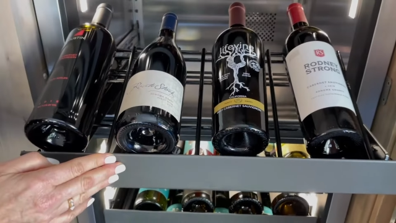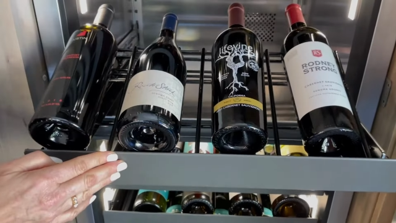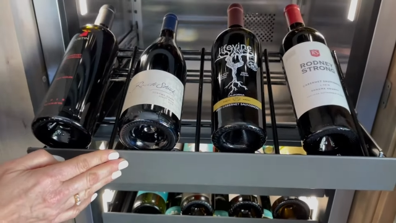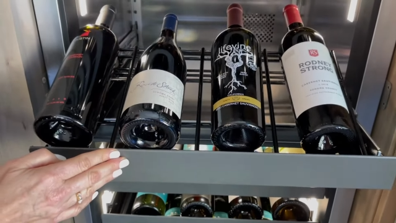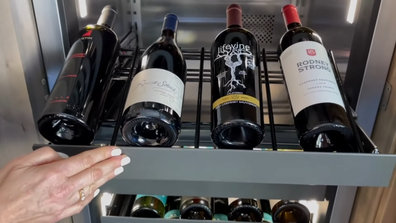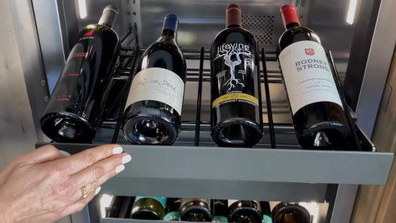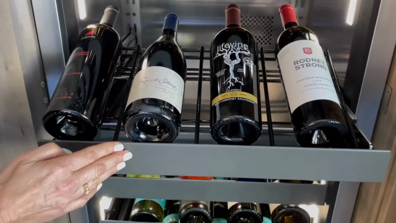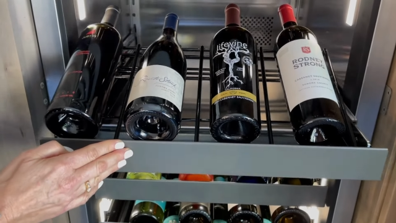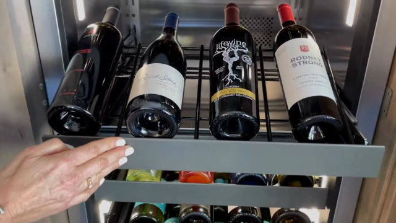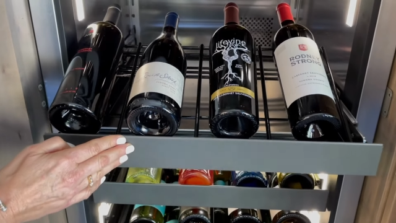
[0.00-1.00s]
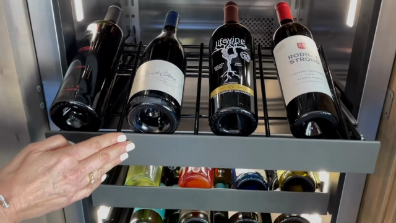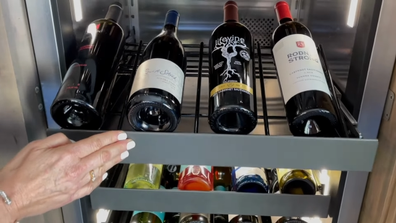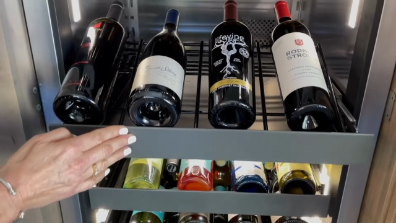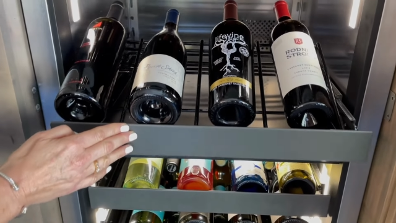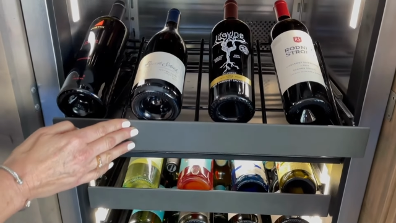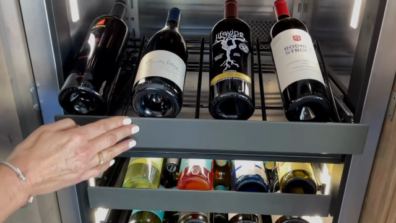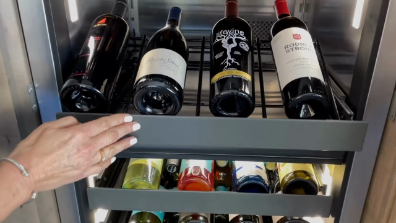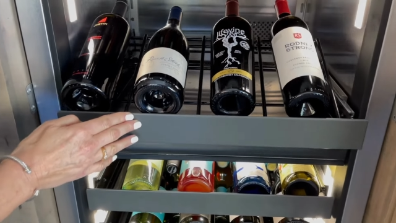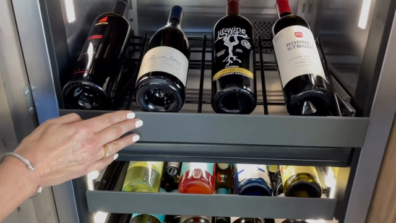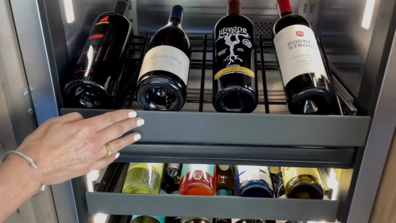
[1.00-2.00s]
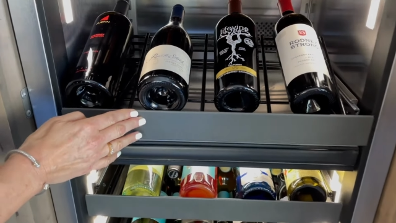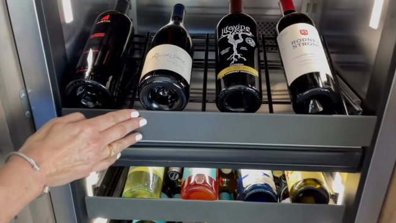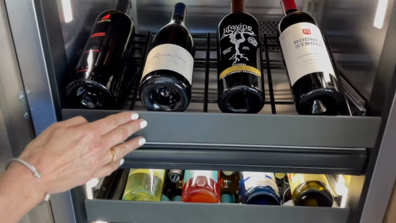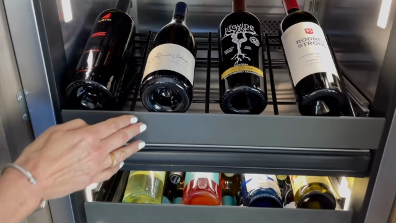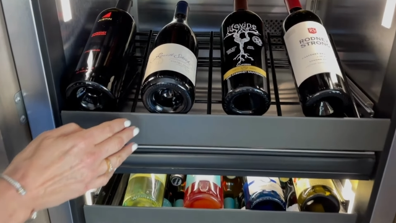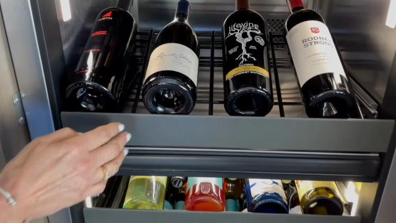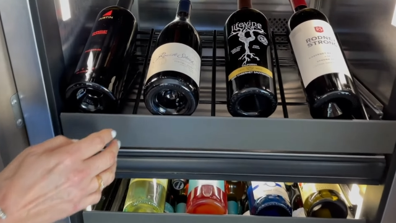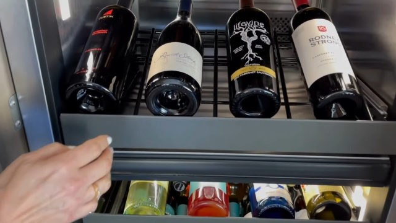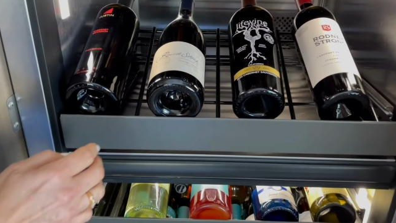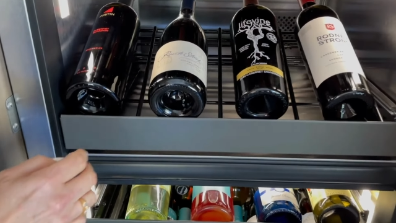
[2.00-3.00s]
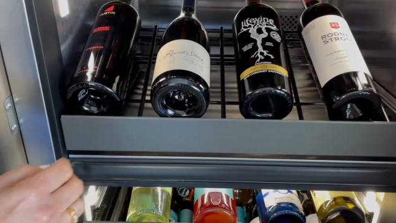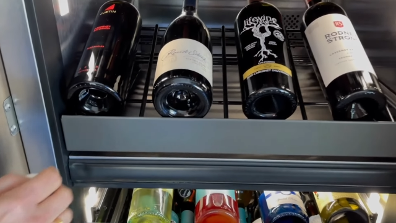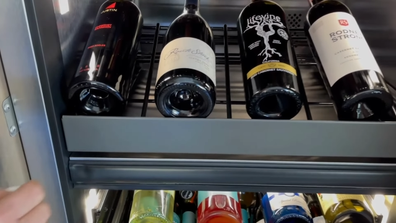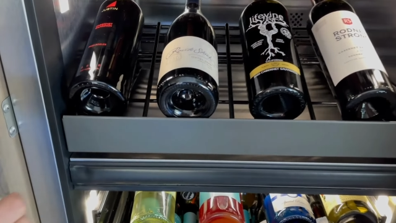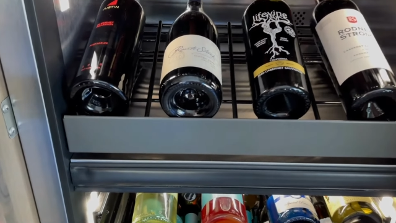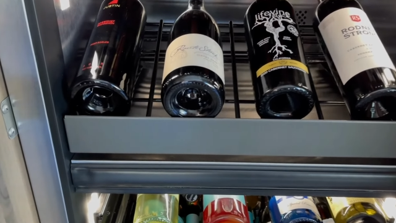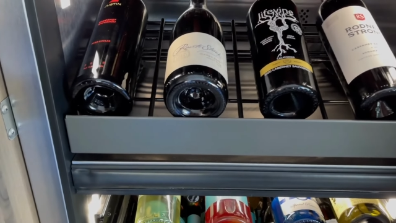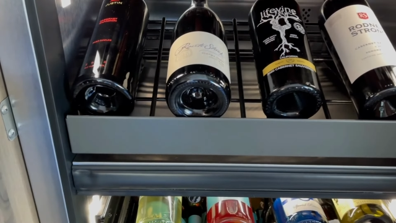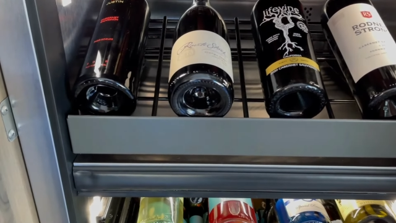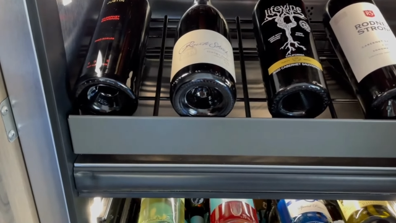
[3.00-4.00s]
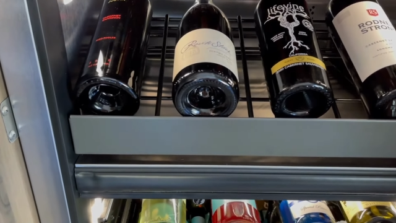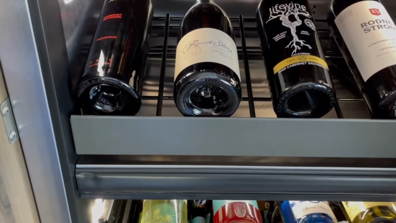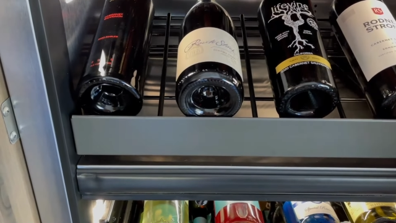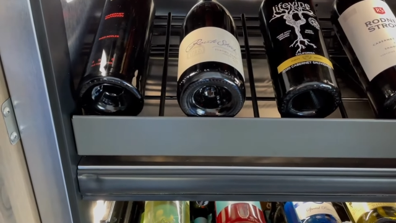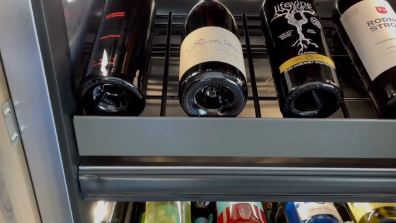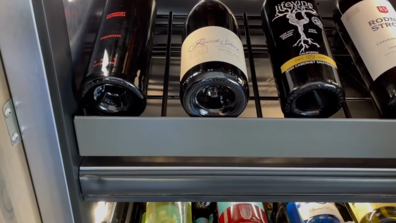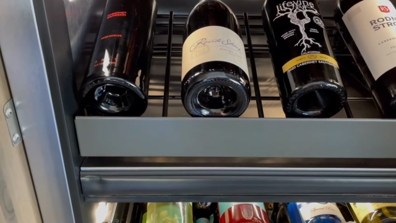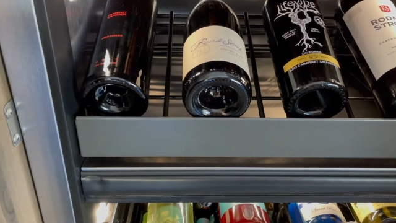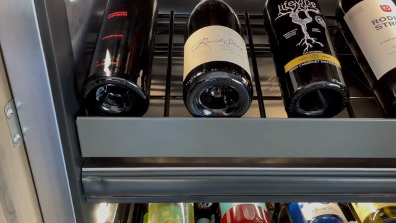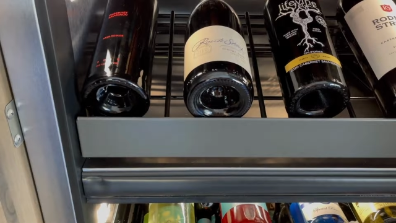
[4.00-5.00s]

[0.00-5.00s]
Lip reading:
Nobody's mouth can be seen.